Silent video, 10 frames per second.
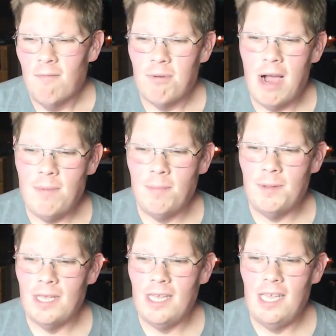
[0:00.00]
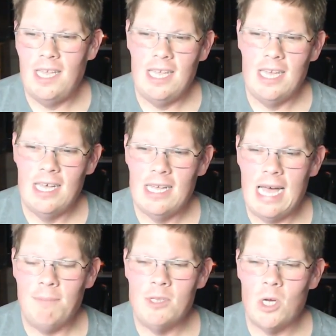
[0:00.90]
probably
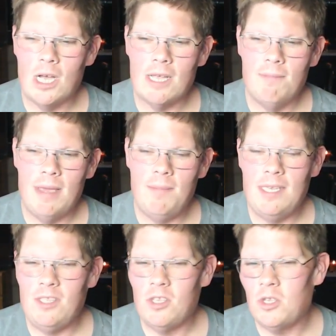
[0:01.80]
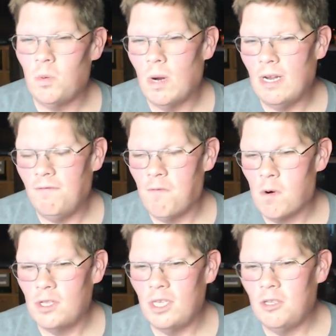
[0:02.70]
I'm talking maybe
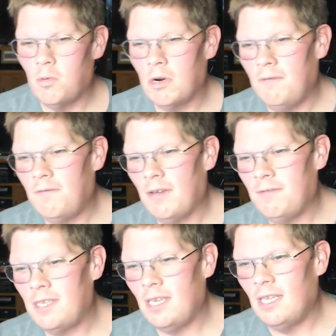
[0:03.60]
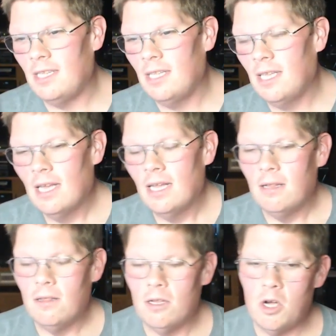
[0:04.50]
2014, 2015
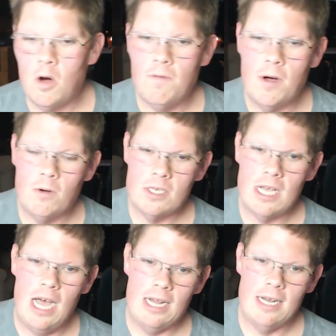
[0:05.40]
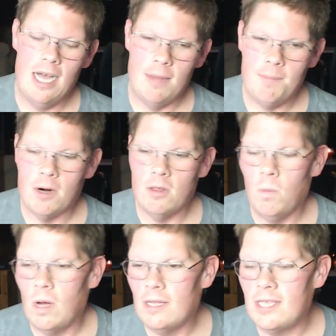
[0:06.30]
Lenovo's on up are the
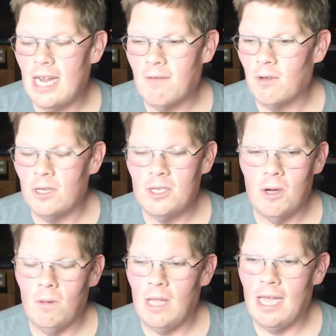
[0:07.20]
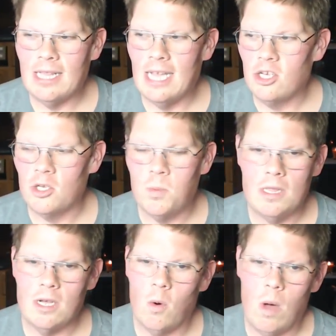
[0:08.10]
ones that I really don't like. That's just
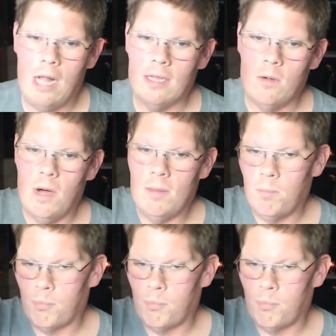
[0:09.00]
when the quality went